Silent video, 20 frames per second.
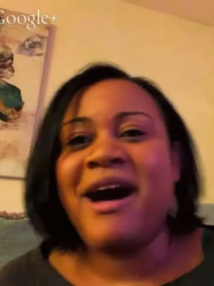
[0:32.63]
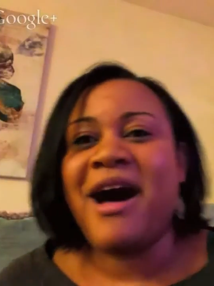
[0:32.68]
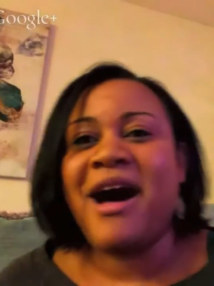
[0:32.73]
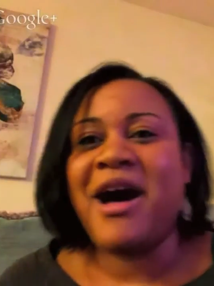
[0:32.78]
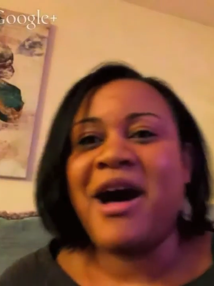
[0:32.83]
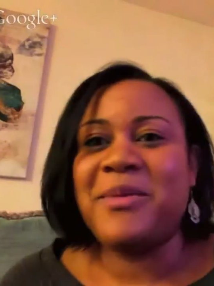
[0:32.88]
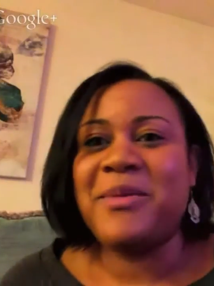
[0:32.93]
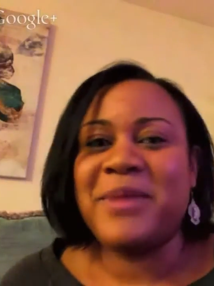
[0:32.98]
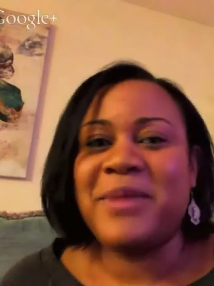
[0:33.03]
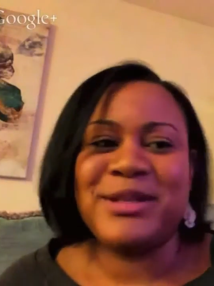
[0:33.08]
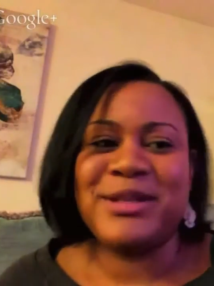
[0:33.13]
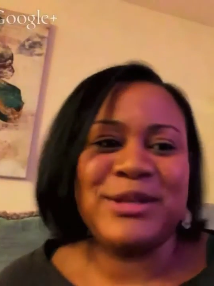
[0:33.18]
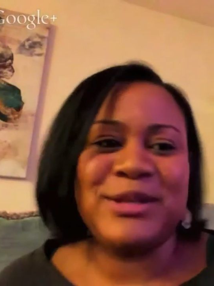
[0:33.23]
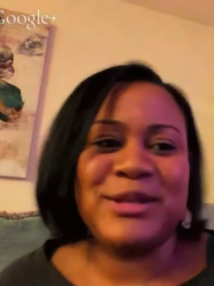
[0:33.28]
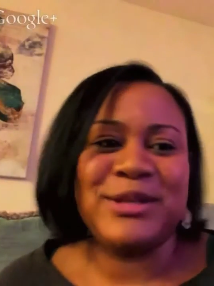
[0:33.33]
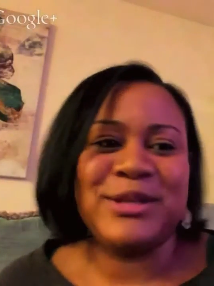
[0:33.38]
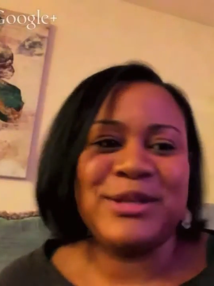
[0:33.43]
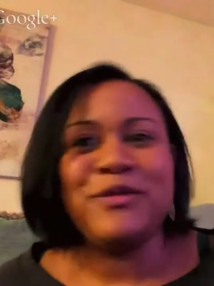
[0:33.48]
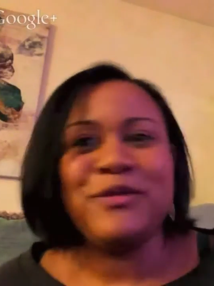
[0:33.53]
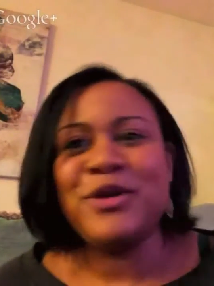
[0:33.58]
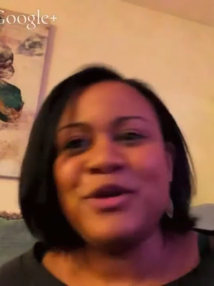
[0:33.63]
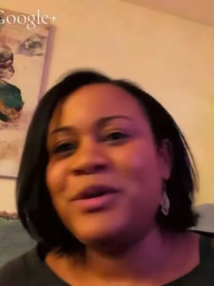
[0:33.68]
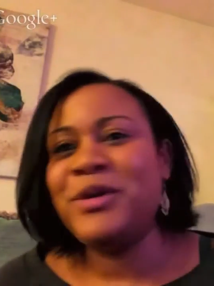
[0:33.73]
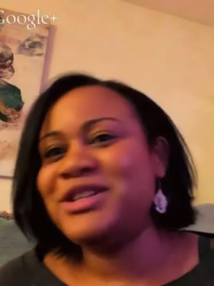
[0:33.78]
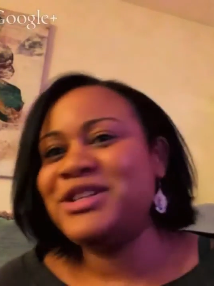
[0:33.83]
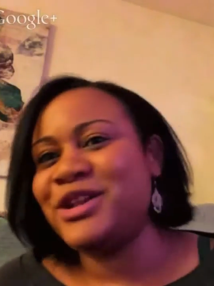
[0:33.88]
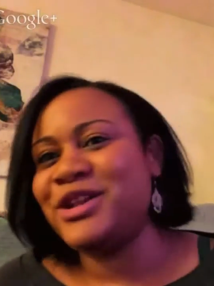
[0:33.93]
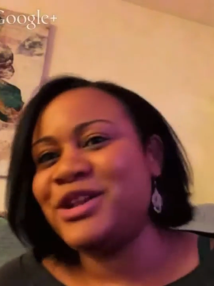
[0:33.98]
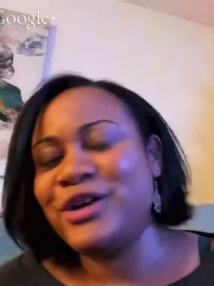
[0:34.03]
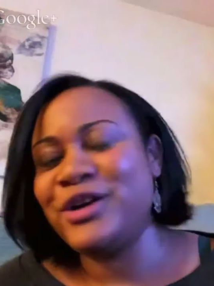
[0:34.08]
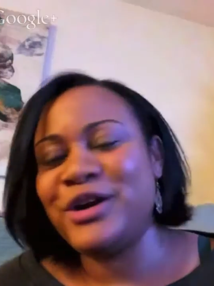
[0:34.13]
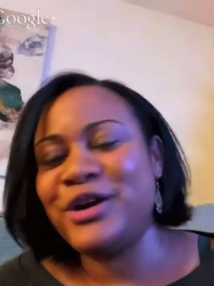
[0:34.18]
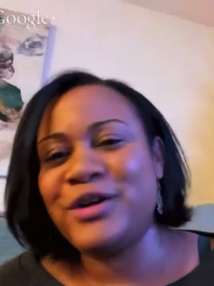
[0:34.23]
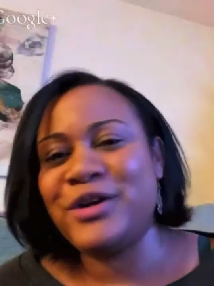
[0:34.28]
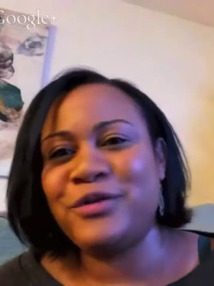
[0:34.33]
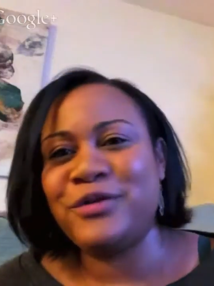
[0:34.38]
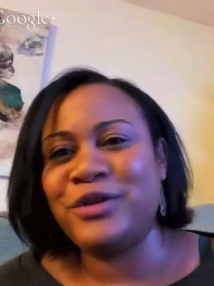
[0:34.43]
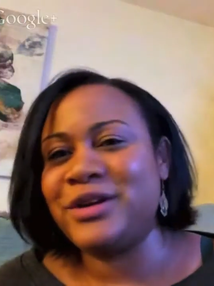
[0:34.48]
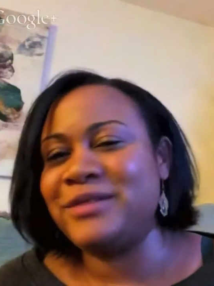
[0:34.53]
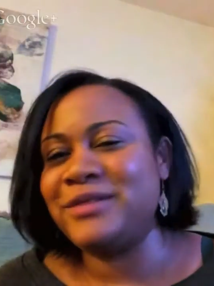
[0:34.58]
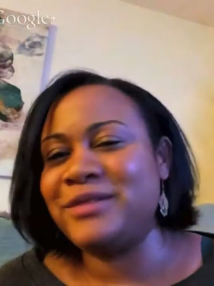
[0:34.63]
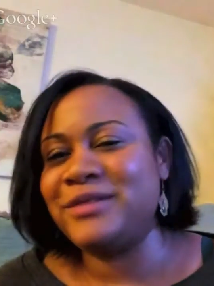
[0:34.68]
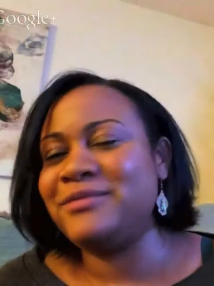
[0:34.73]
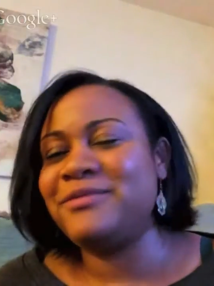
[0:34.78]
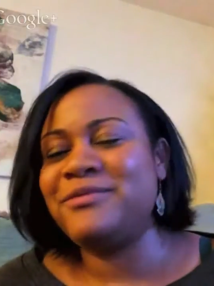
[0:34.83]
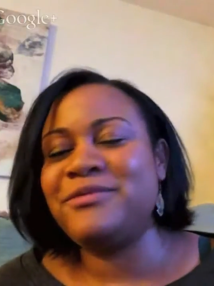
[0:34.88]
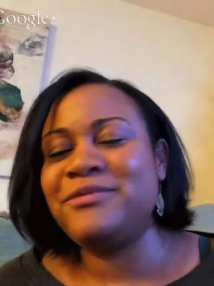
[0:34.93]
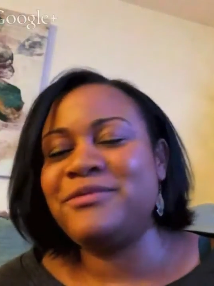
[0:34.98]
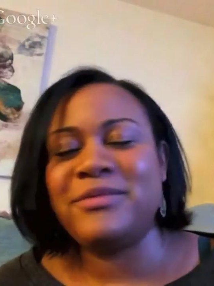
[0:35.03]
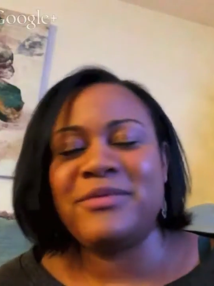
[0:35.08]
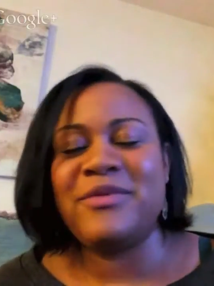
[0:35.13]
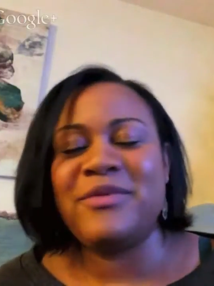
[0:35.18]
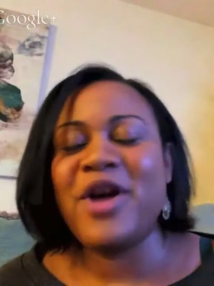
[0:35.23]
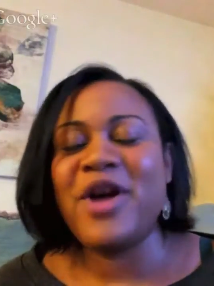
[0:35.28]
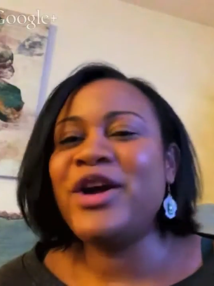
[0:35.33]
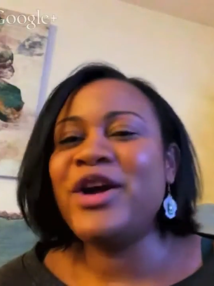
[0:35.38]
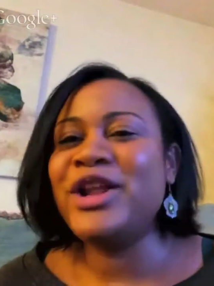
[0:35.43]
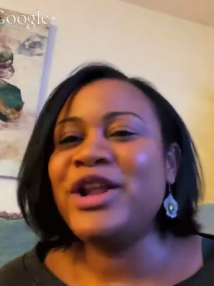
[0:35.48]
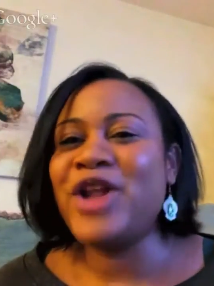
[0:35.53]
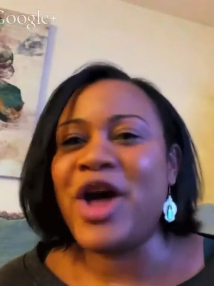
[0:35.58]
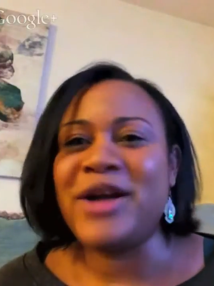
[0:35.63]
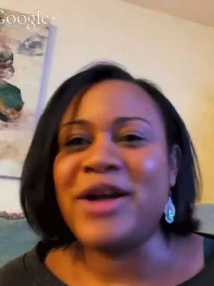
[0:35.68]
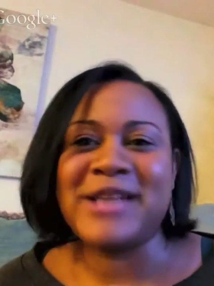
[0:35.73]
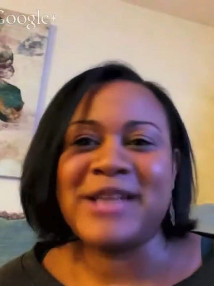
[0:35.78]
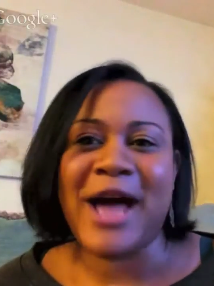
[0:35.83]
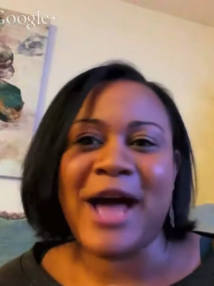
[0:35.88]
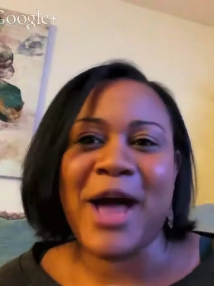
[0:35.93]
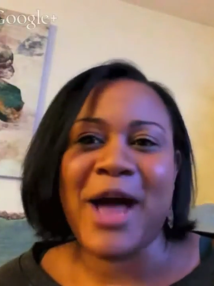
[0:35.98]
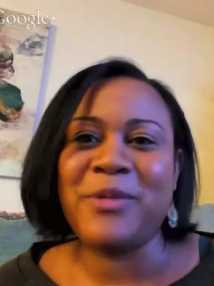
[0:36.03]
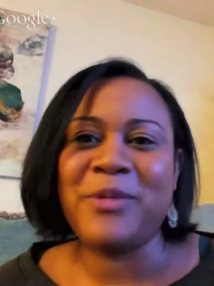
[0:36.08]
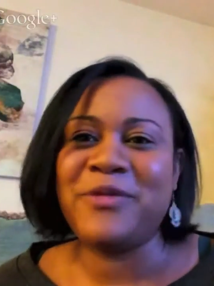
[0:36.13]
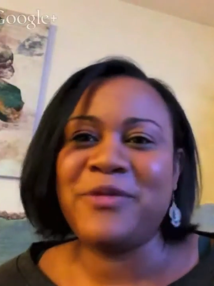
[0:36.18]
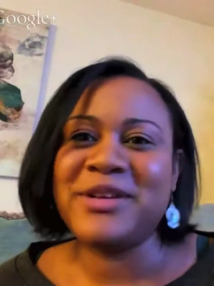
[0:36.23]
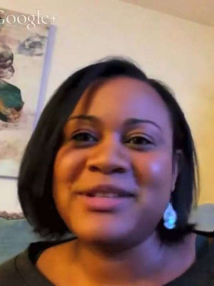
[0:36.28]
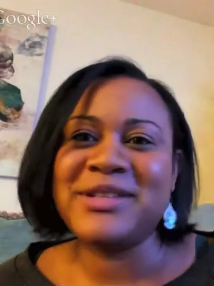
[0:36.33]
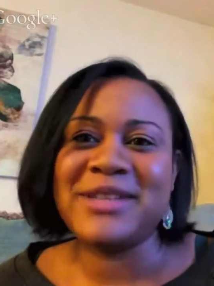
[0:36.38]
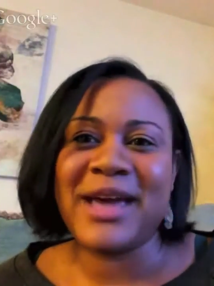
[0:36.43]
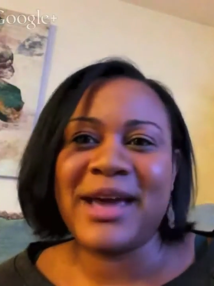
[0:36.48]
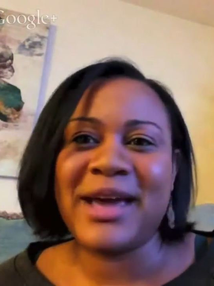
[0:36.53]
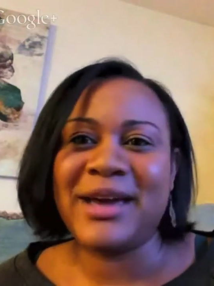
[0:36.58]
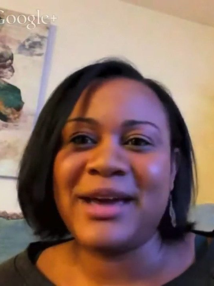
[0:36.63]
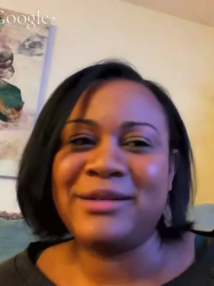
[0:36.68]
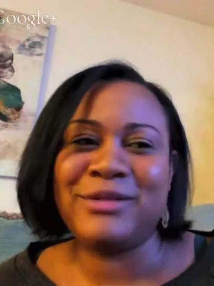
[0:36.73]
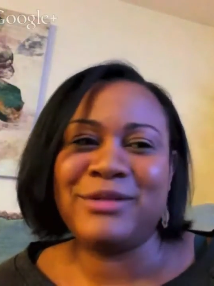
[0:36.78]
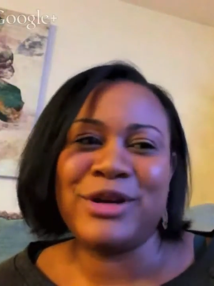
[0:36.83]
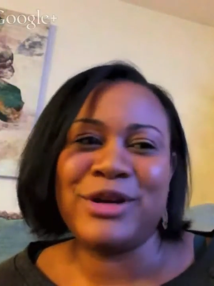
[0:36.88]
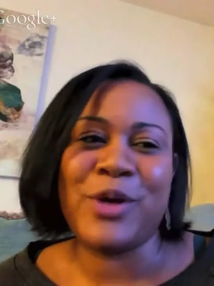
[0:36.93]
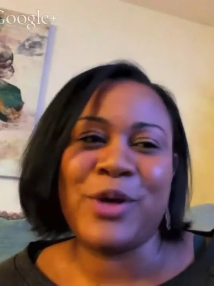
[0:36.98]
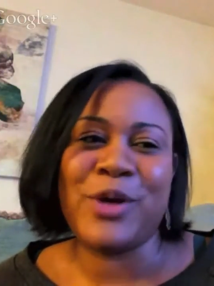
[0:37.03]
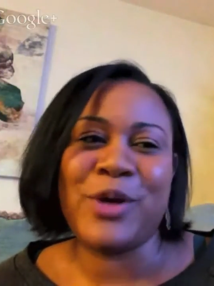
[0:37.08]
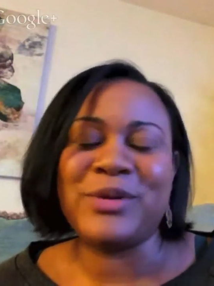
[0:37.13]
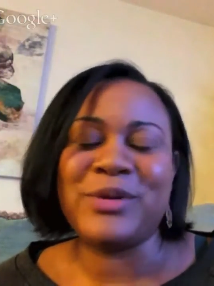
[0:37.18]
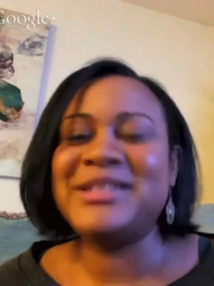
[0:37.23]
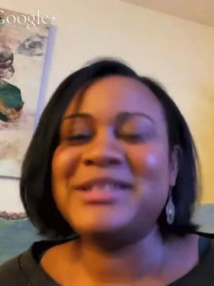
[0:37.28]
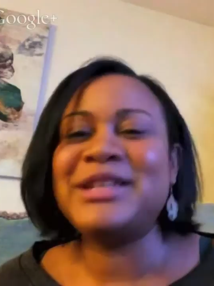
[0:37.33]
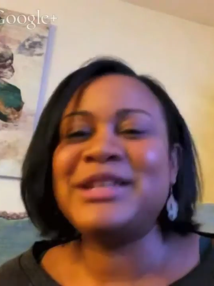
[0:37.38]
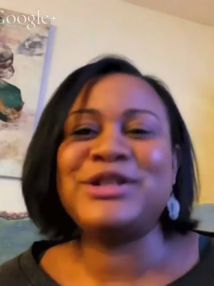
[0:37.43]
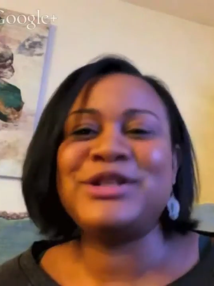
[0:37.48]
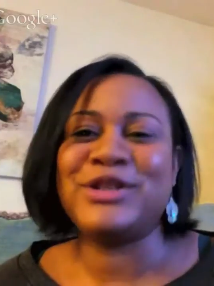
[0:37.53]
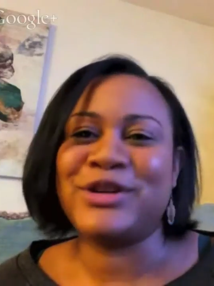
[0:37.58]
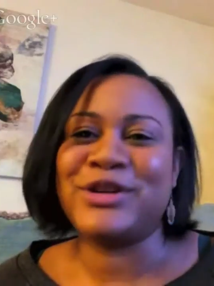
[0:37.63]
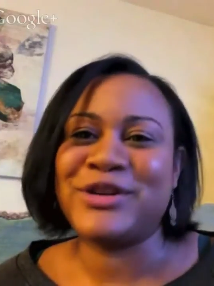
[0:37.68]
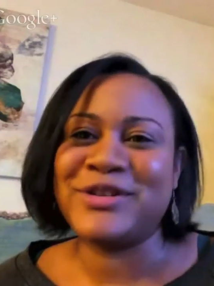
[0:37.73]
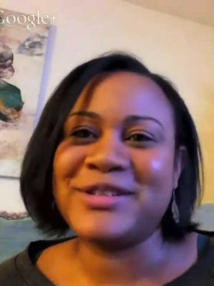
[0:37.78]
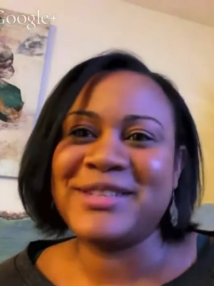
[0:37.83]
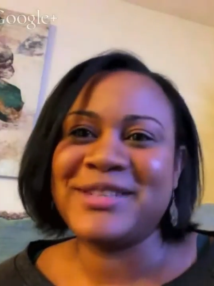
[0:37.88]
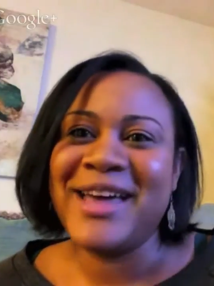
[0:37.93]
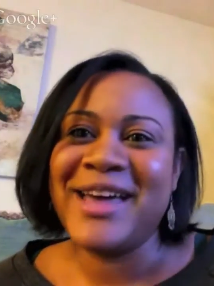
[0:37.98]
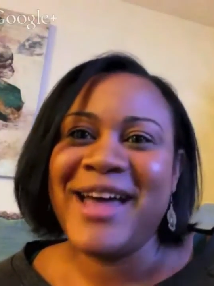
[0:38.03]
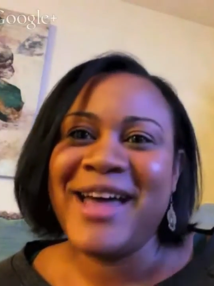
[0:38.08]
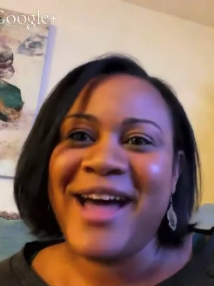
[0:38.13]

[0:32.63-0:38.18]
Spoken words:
And so we've known each other for a very long time. It feels like, you know, we're sisters.